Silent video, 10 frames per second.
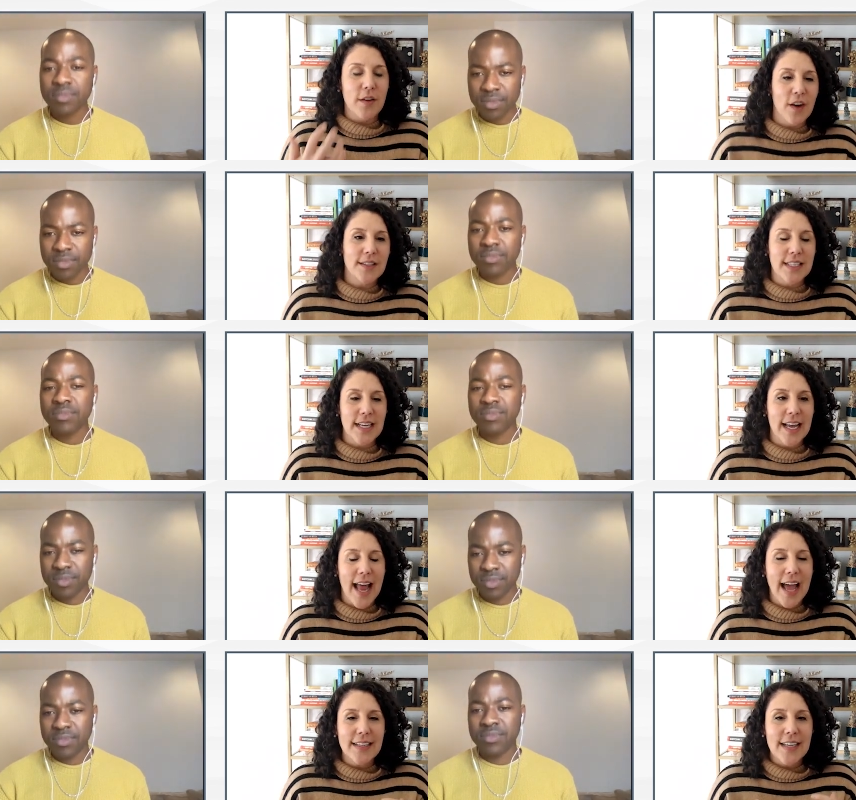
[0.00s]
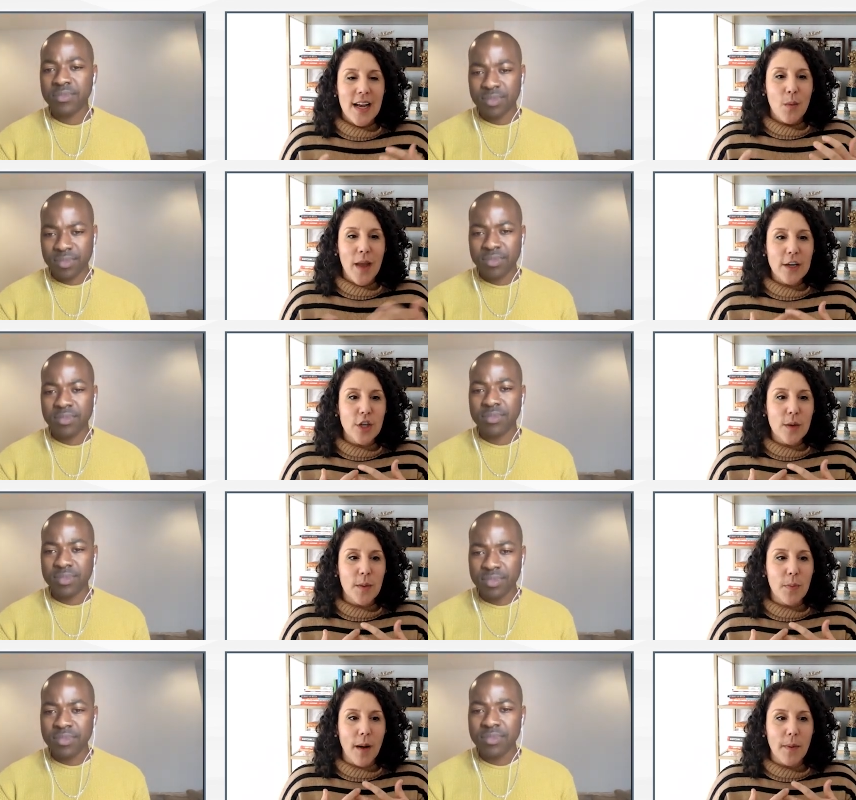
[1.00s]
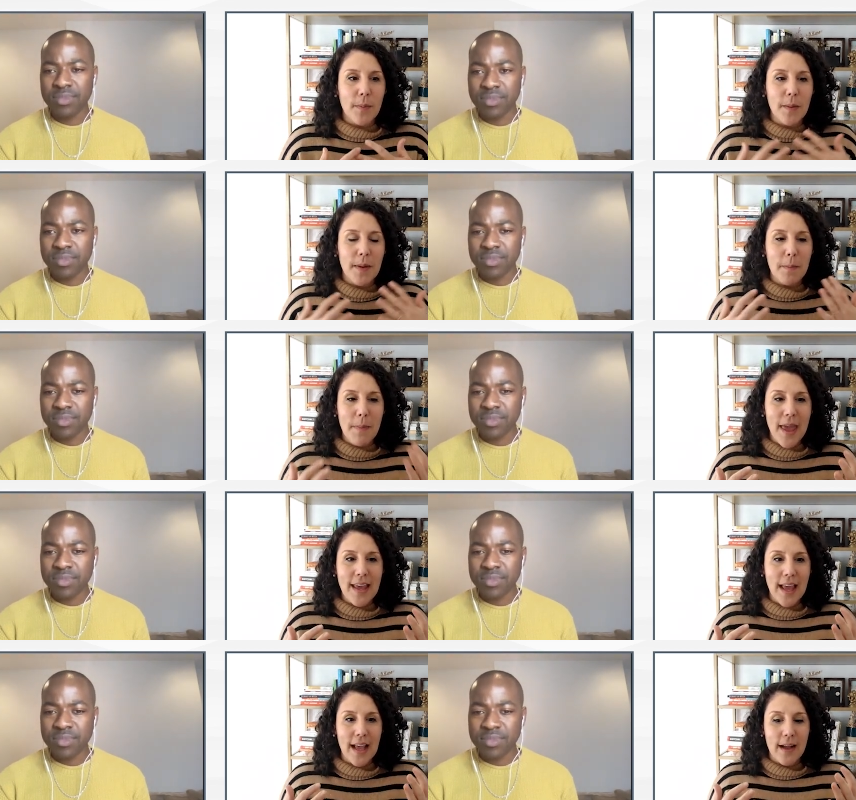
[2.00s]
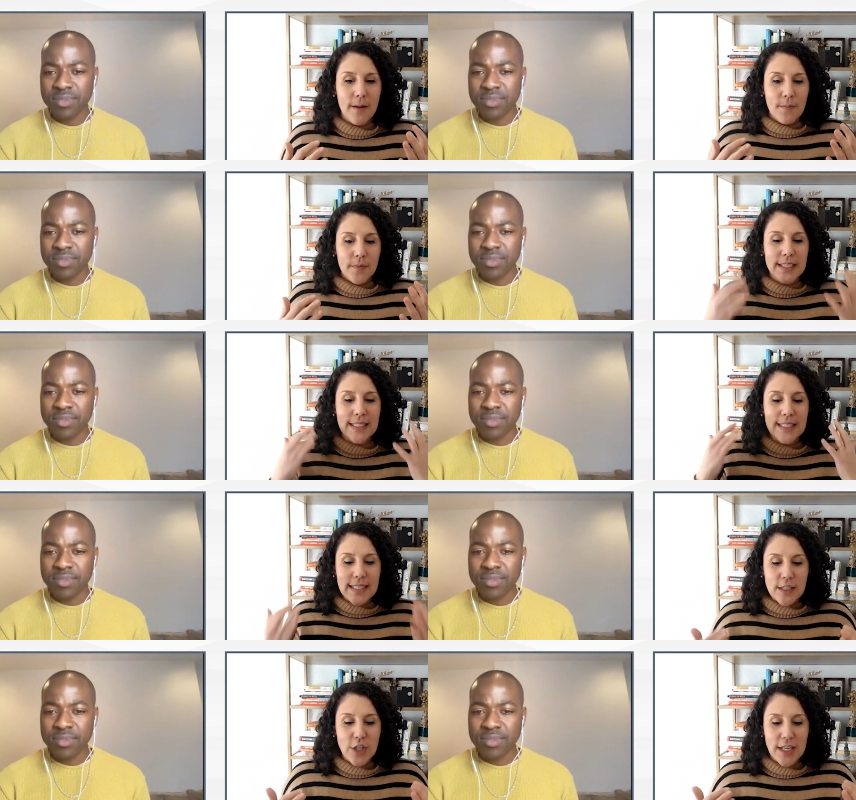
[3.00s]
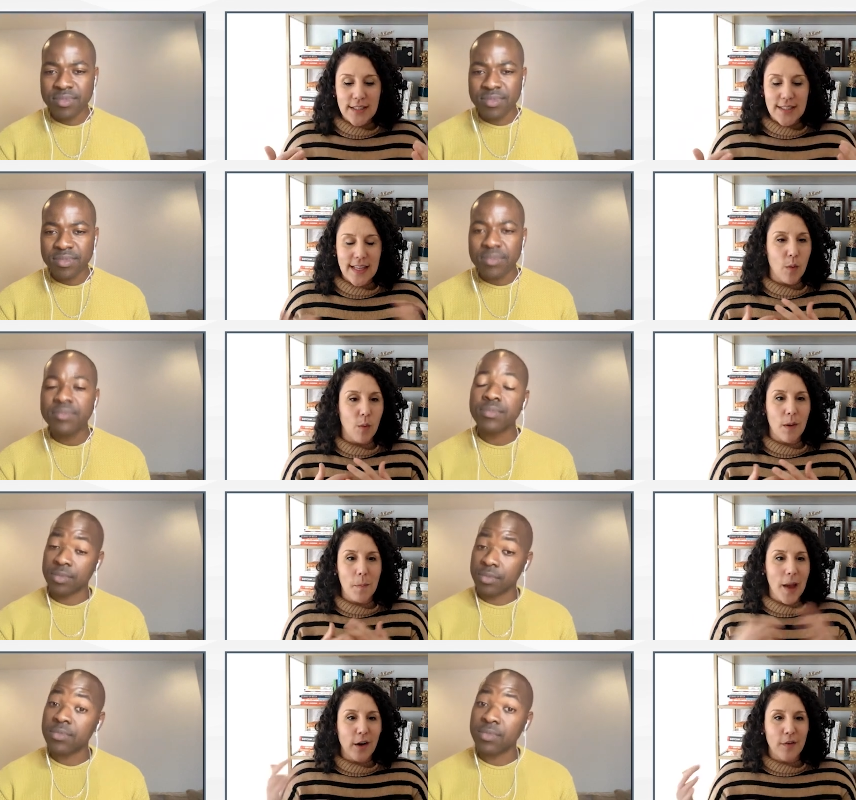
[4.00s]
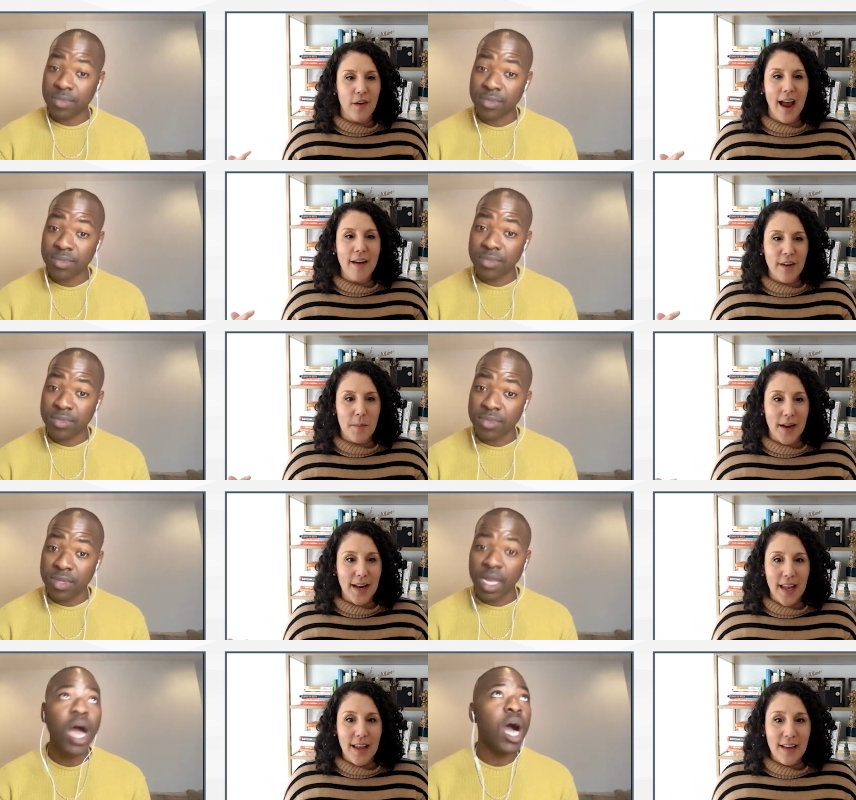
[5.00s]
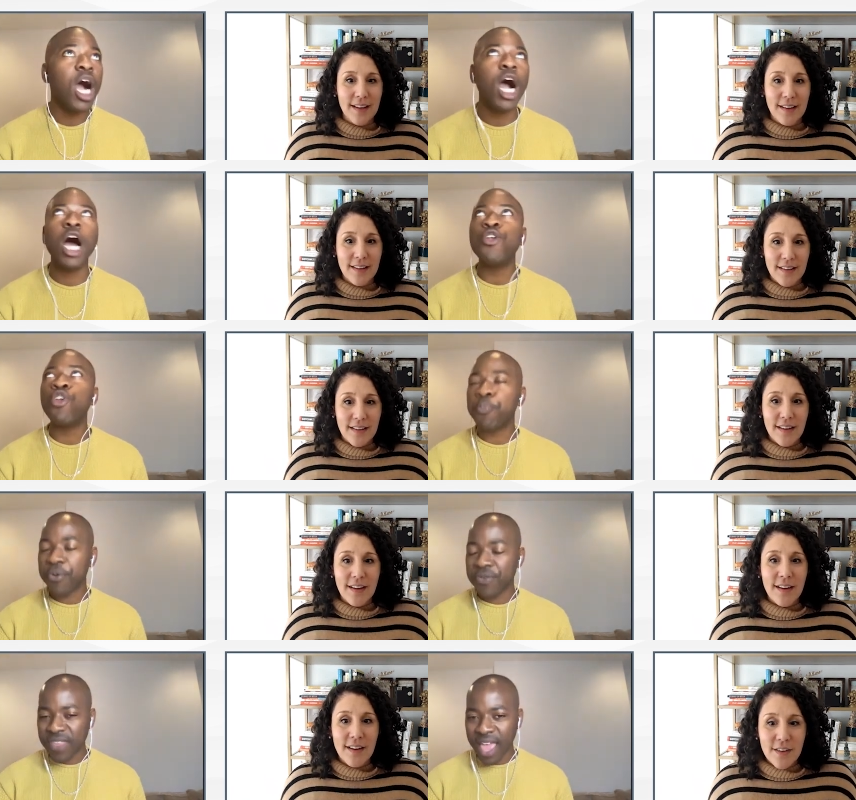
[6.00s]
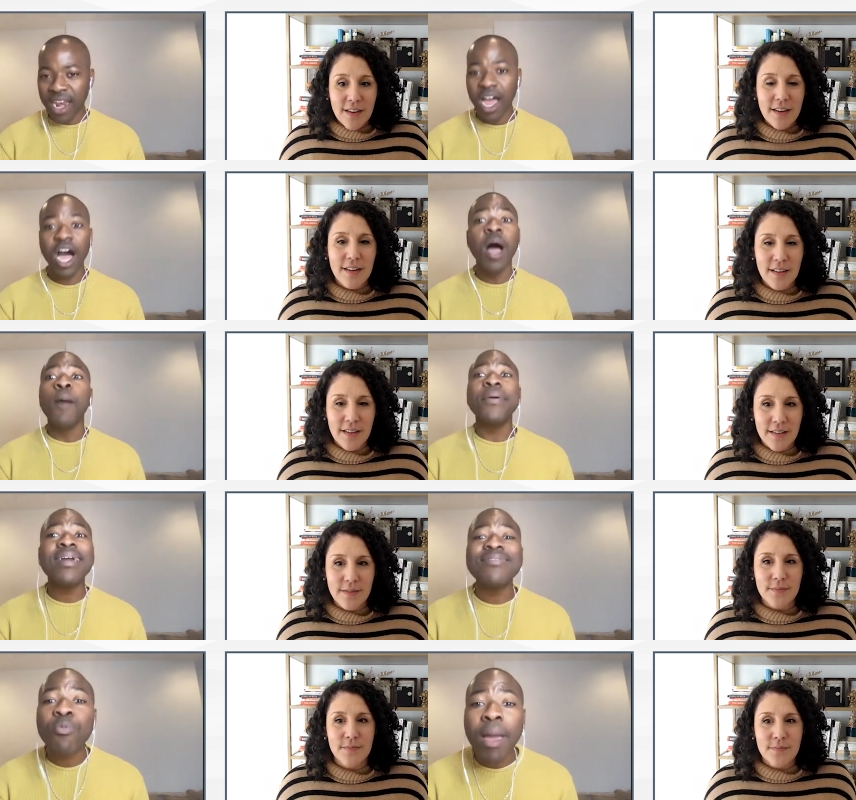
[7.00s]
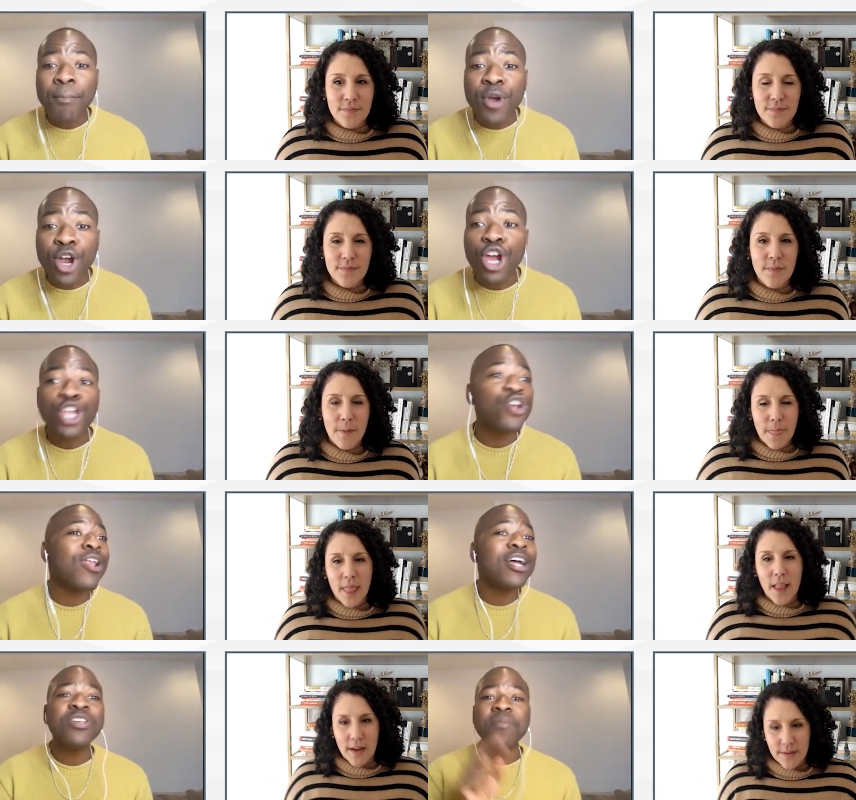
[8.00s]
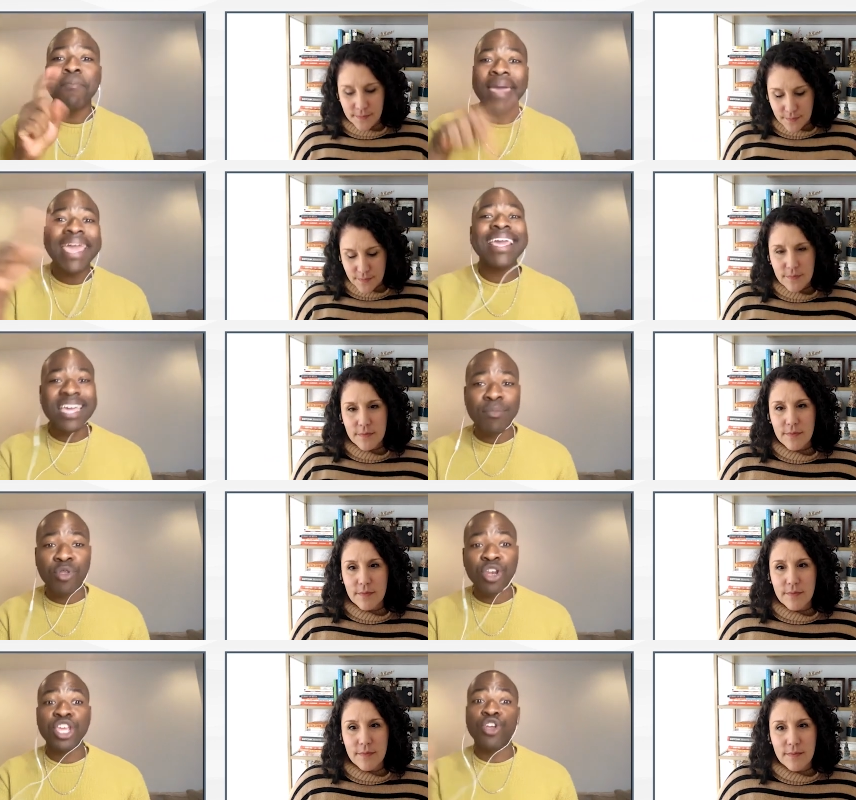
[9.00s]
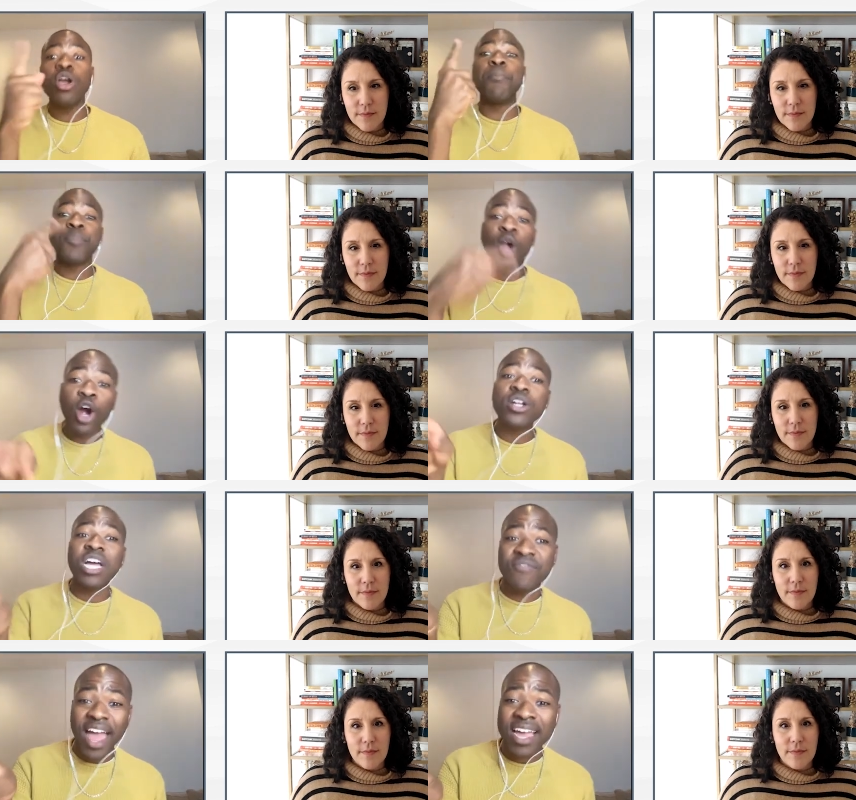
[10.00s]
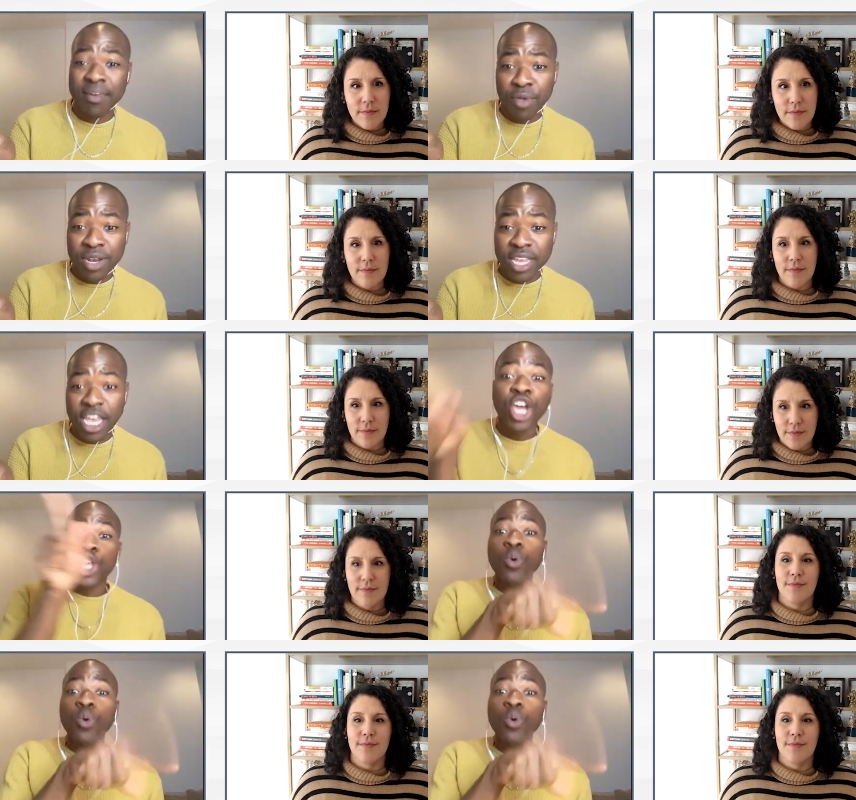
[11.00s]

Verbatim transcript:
Speaker 1: for us to connect? We actually would probably be making decisions that were better for everybody.
Speaker 2: A hundred percent. Uh, because remember, you're not just making community, you're a part of that community. You